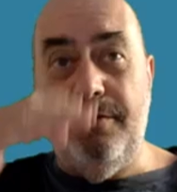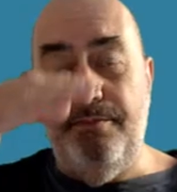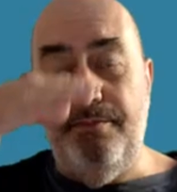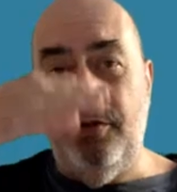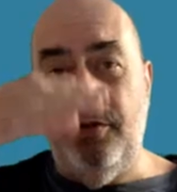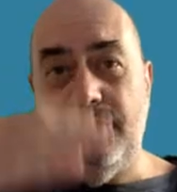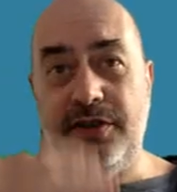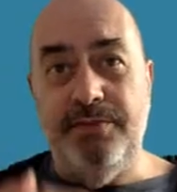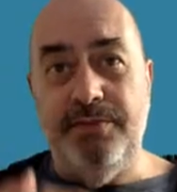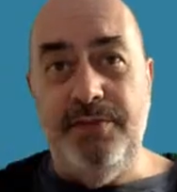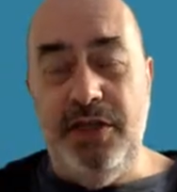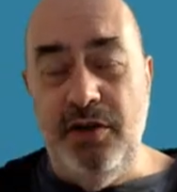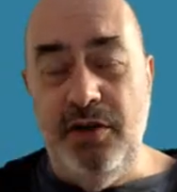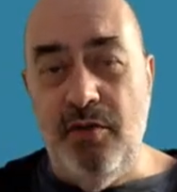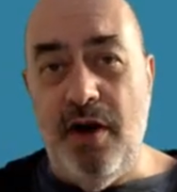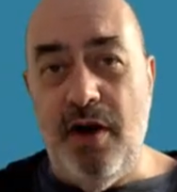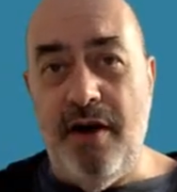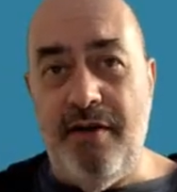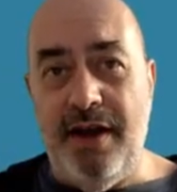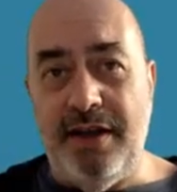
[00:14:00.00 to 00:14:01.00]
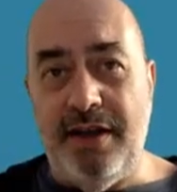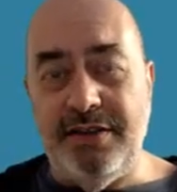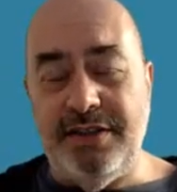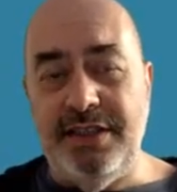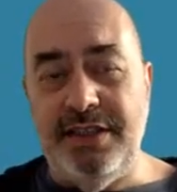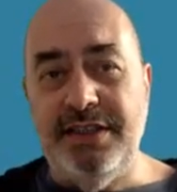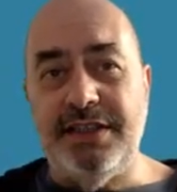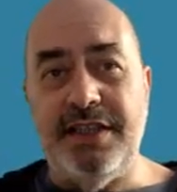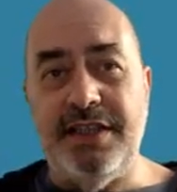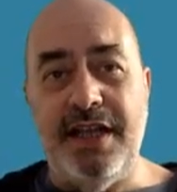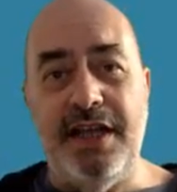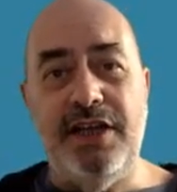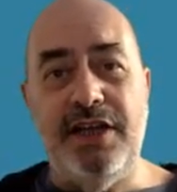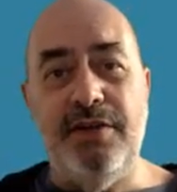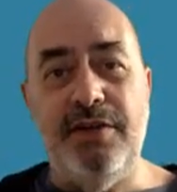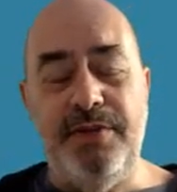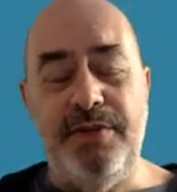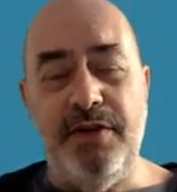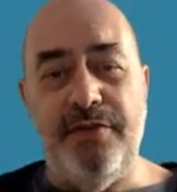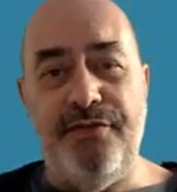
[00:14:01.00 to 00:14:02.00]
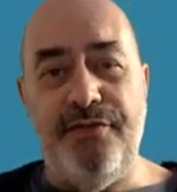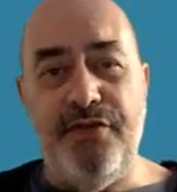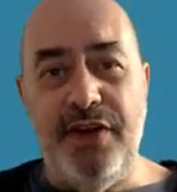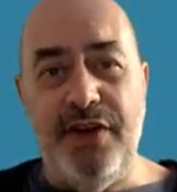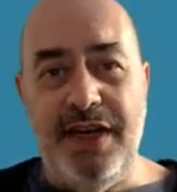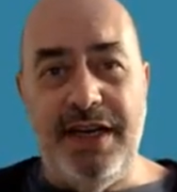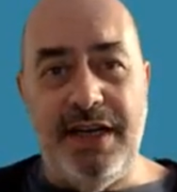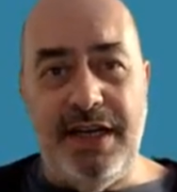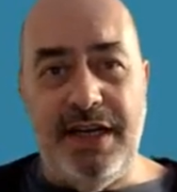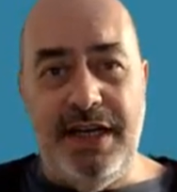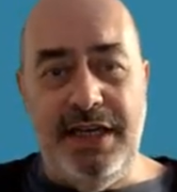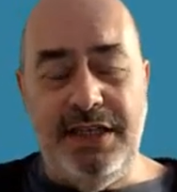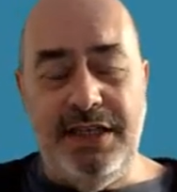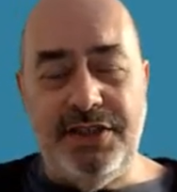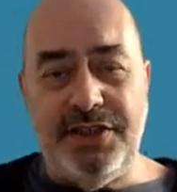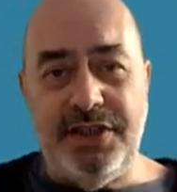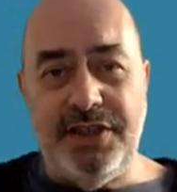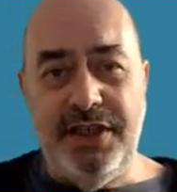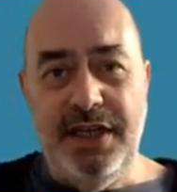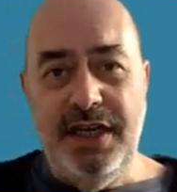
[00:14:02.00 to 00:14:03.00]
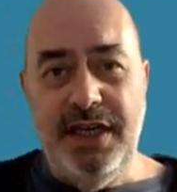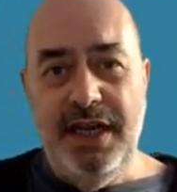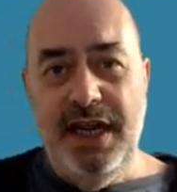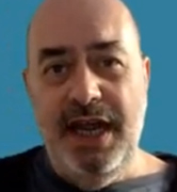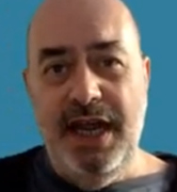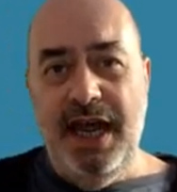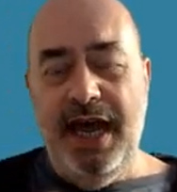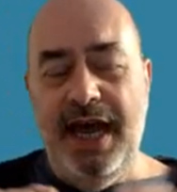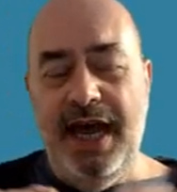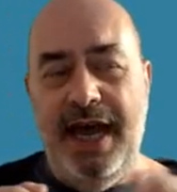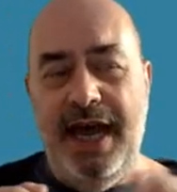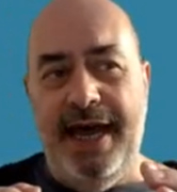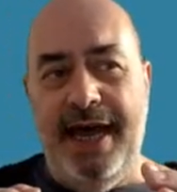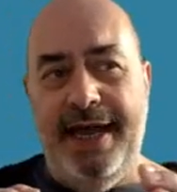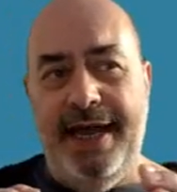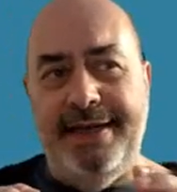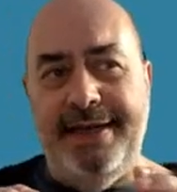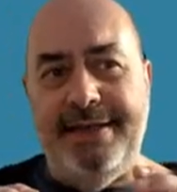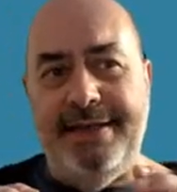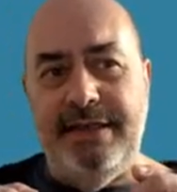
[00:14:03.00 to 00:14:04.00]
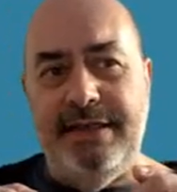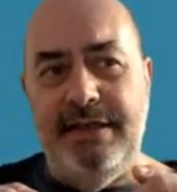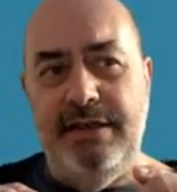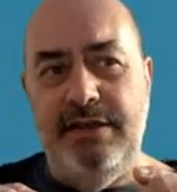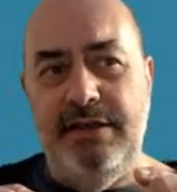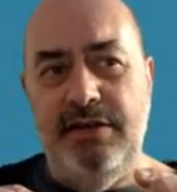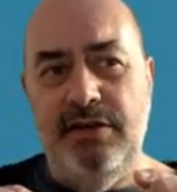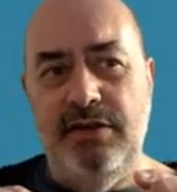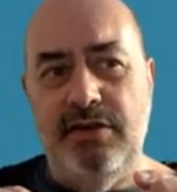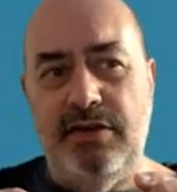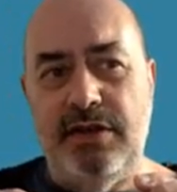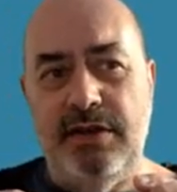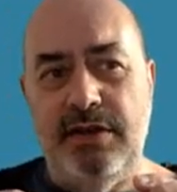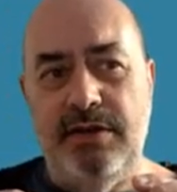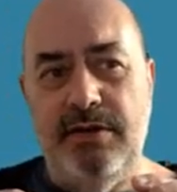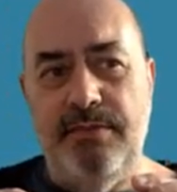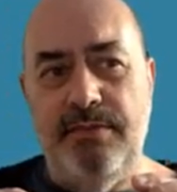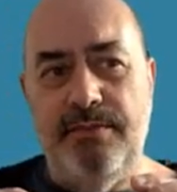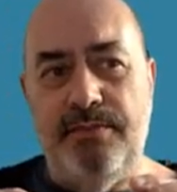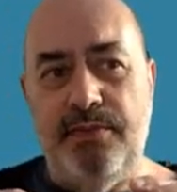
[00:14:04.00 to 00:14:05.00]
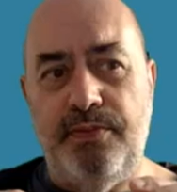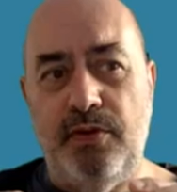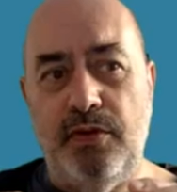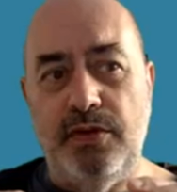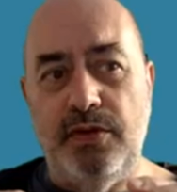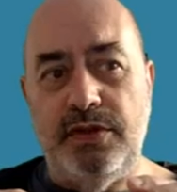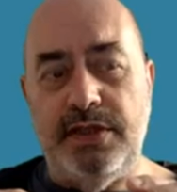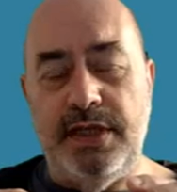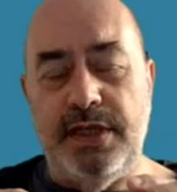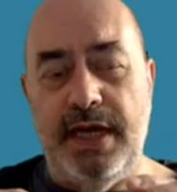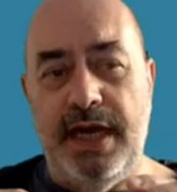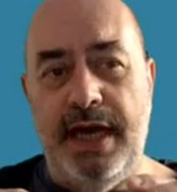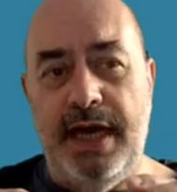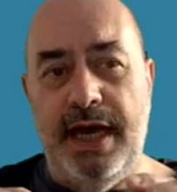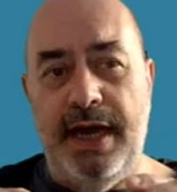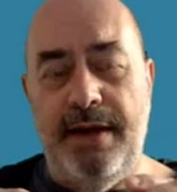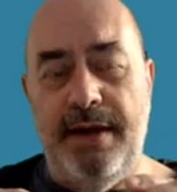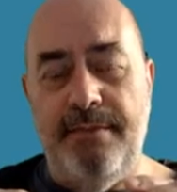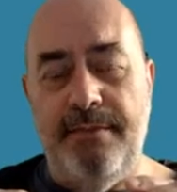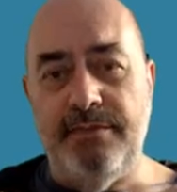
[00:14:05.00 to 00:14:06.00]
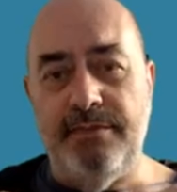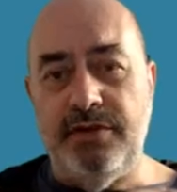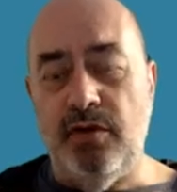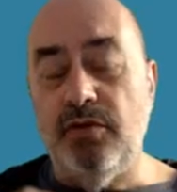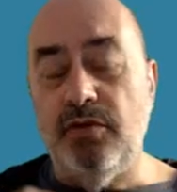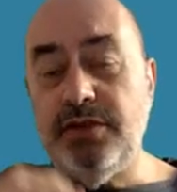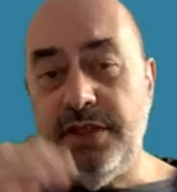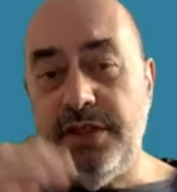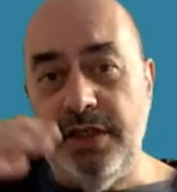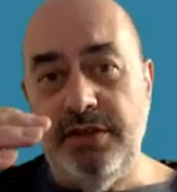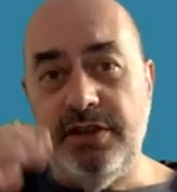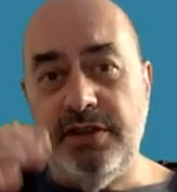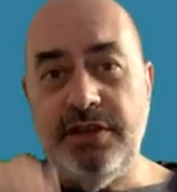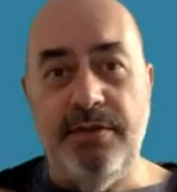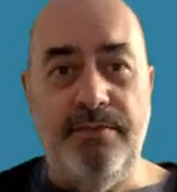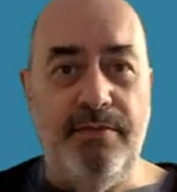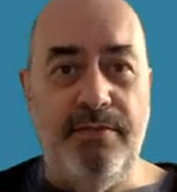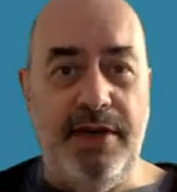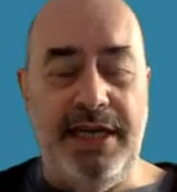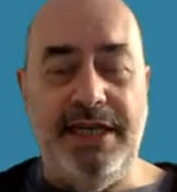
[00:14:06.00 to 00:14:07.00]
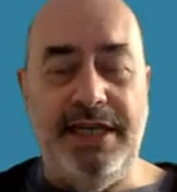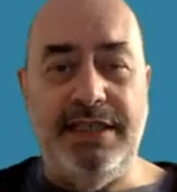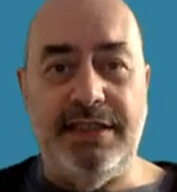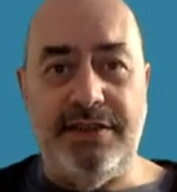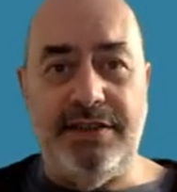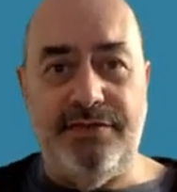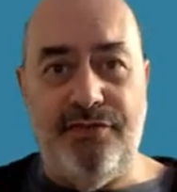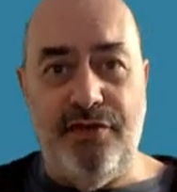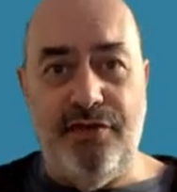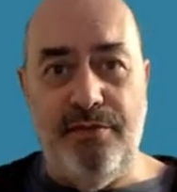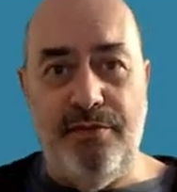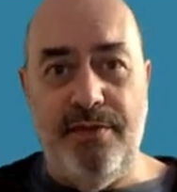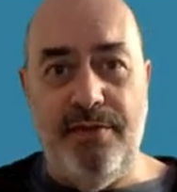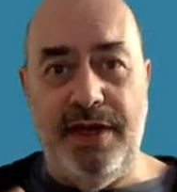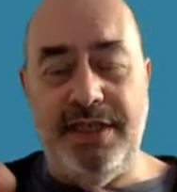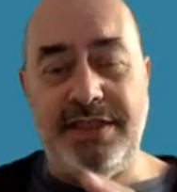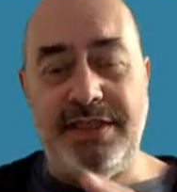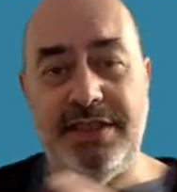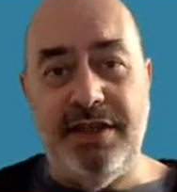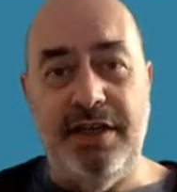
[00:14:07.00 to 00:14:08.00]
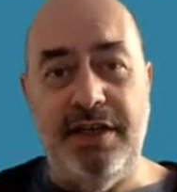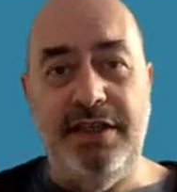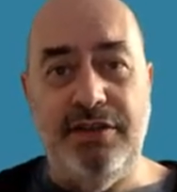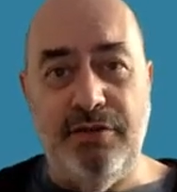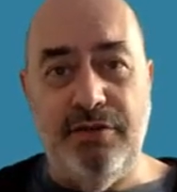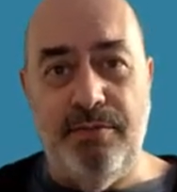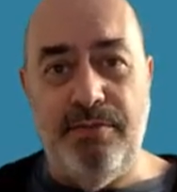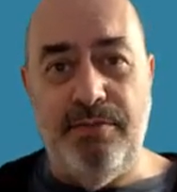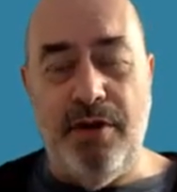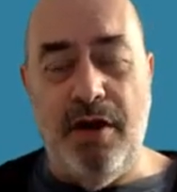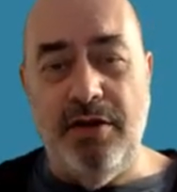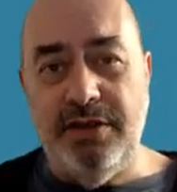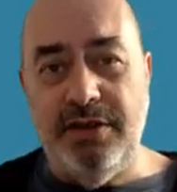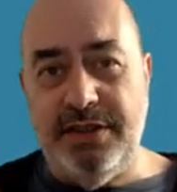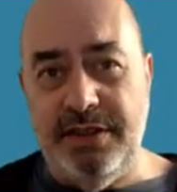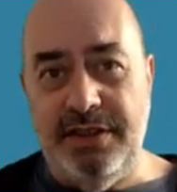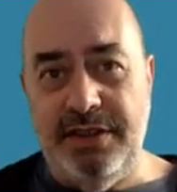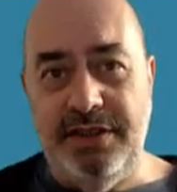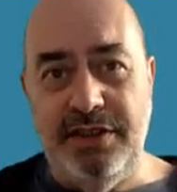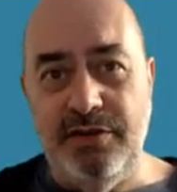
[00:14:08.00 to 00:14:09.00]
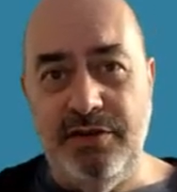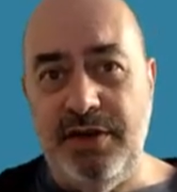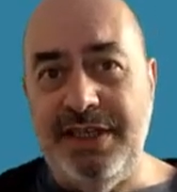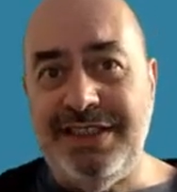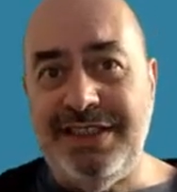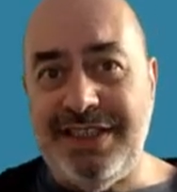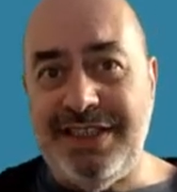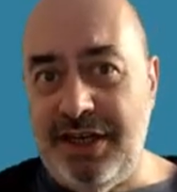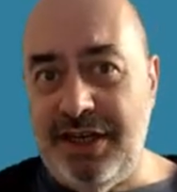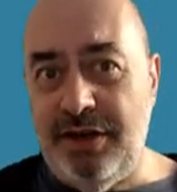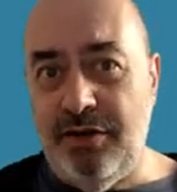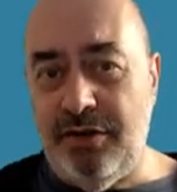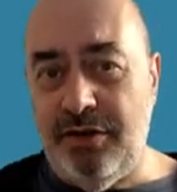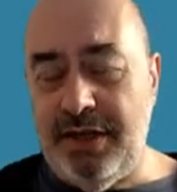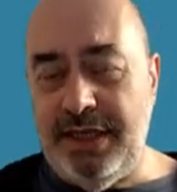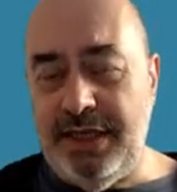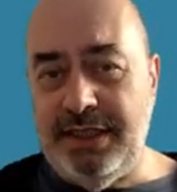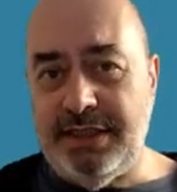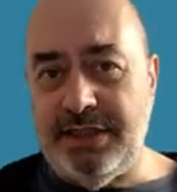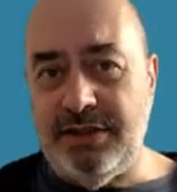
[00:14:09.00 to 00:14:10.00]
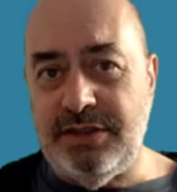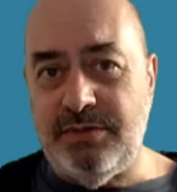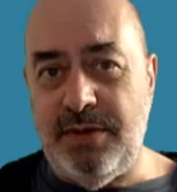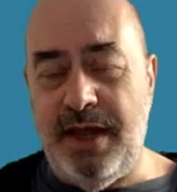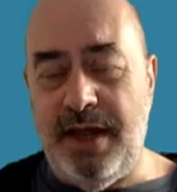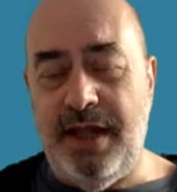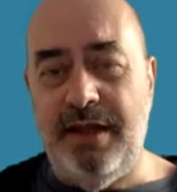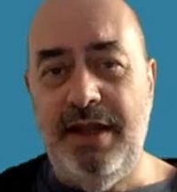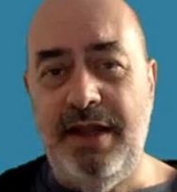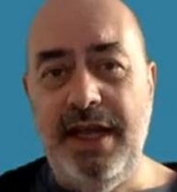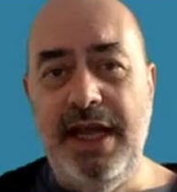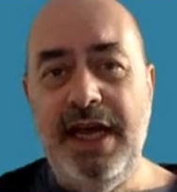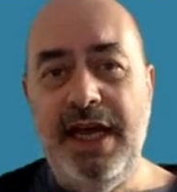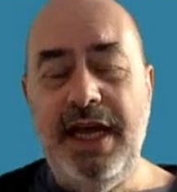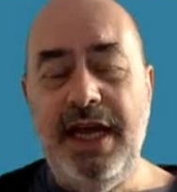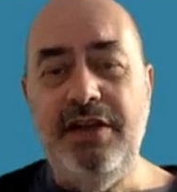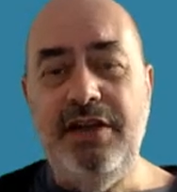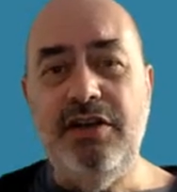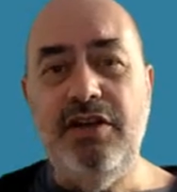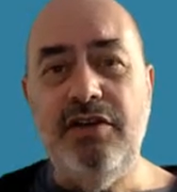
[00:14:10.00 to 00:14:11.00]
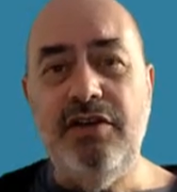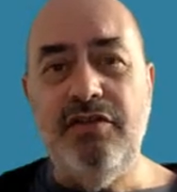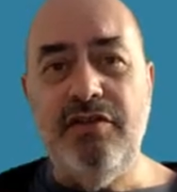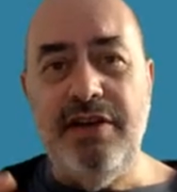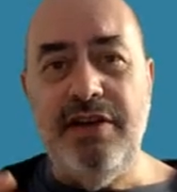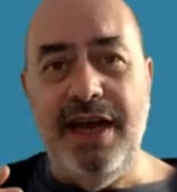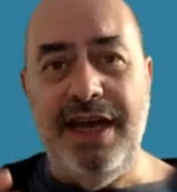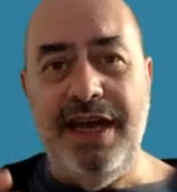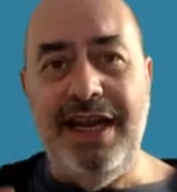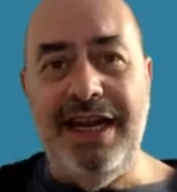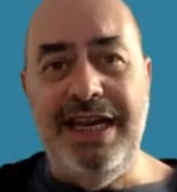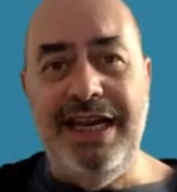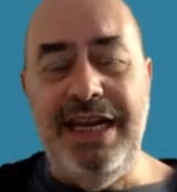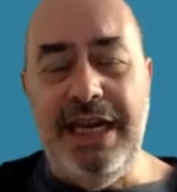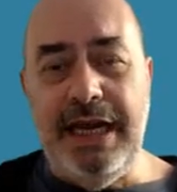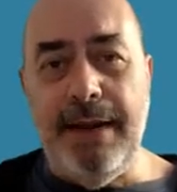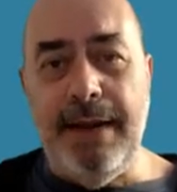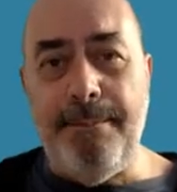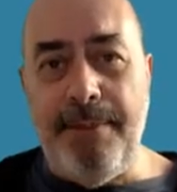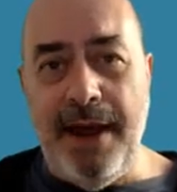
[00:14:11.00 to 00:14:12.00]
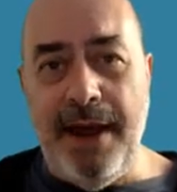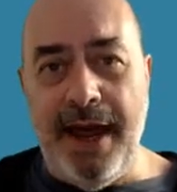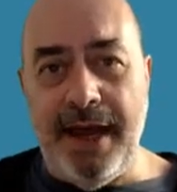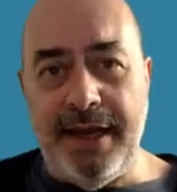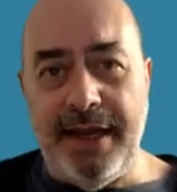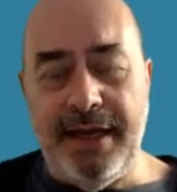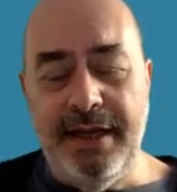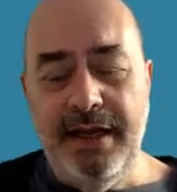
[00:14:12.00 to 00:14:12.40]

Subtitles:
put some URLs in, so they could be affiliate links, and you can put also some links from inside your blog, so you can do internal links as well, and you can create a link pack.